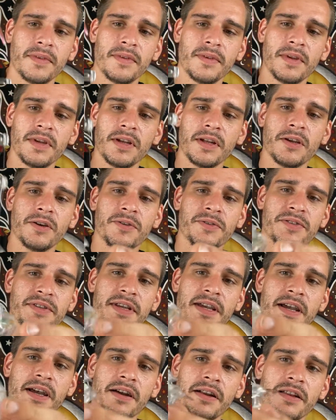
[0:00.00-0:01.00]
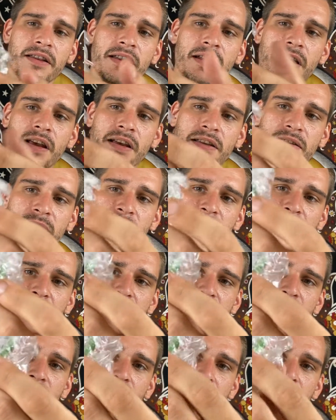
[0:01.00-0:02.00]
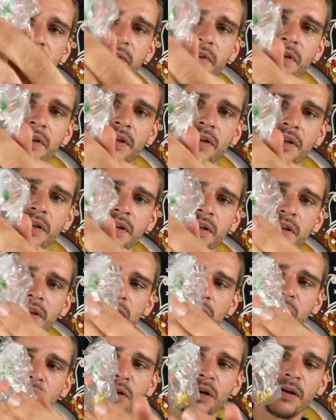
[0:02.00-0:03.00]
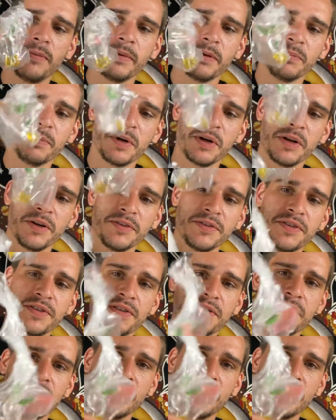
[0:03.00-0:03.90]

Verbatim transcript: then it goes down, and then it has a bunch of little hummingbirds